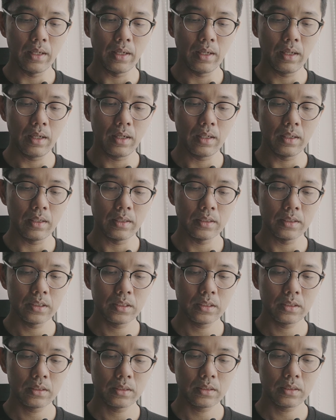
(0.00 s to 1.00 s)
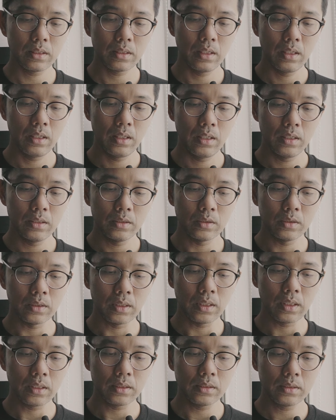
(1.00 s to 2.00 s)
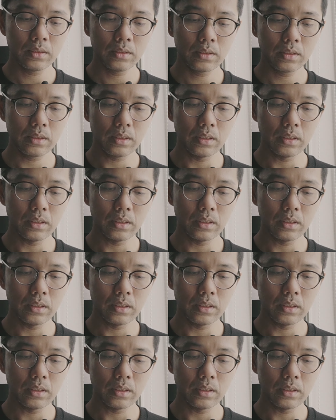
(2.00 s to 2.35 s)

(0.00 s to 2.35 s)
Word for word: last to hunt